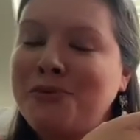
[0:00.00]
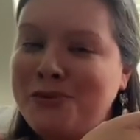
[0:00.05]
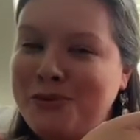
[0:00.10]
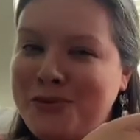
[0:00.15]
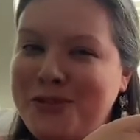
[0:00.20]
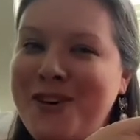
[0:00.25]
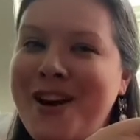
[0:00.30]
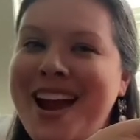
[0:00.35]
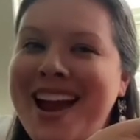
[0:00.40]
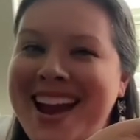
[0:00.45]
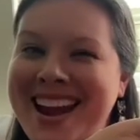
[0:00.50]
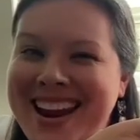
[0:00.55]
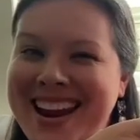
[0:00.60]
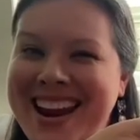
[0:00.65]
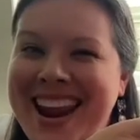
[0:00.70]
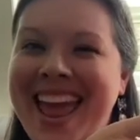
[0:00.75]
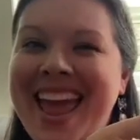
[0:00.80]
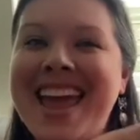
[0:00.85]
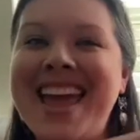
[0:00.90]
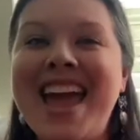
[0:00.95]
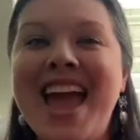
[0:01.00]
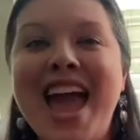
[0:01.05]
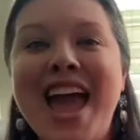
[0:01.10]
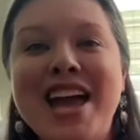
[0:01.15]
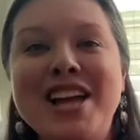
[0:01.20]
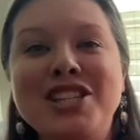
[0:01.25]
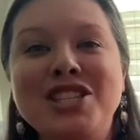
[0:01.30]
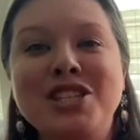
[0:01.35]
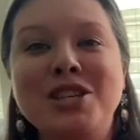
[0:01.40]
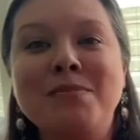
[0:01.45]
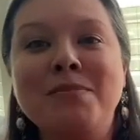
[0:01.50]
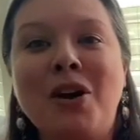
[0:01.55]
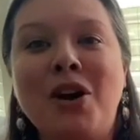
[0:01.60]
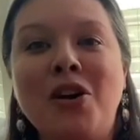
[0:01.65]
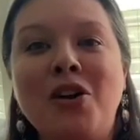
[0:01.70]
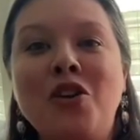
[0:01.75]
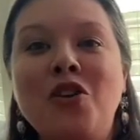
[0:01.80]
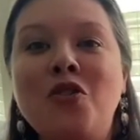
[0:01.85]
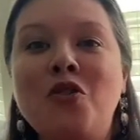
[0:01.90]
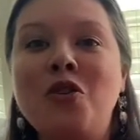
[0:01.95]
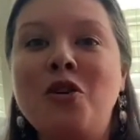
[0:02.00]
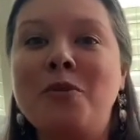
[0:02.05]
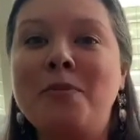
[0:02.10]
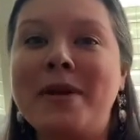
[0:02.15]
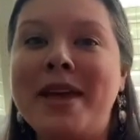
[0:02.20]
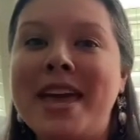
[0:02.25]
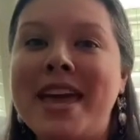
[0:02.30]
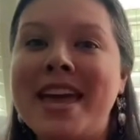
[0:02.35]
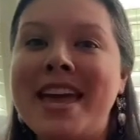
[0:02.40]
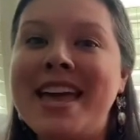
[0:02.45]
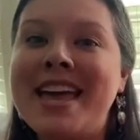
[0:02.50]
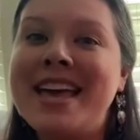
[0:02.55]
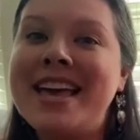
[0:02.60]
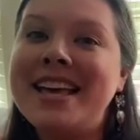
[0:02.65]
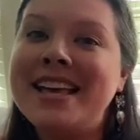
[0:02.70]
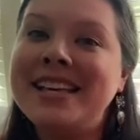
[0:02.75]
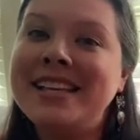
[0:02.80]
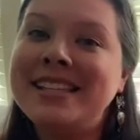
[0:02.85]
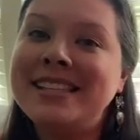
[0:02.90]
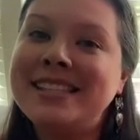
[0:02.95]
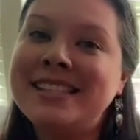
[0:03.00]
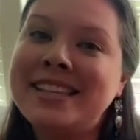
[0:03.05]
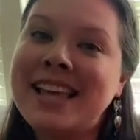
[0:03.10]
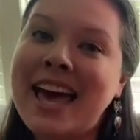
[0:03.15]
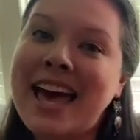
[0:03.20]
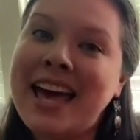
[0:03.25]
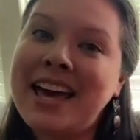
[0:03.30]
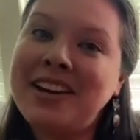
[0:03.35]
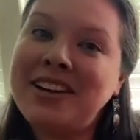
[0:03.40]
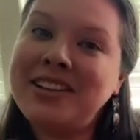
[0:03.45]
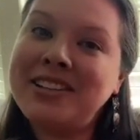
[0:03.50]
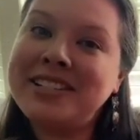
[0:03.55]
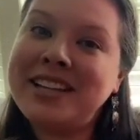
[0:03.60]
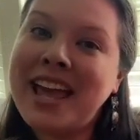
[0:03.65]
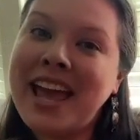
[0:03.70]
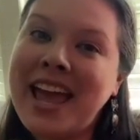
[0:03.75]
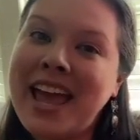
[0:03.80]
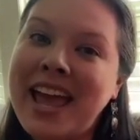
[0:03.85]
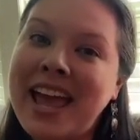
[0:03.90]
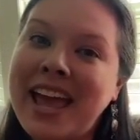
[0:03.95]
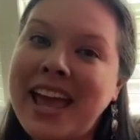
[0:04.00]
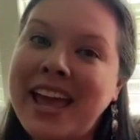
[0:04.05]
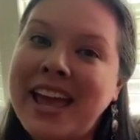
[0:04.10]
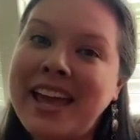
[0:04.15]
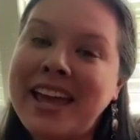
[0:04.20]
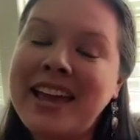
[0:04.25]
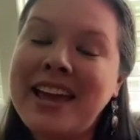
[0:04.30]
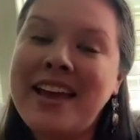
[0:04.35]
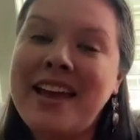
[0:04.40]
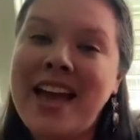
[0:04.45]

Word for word: Friday. And tomorrow will be Saturday.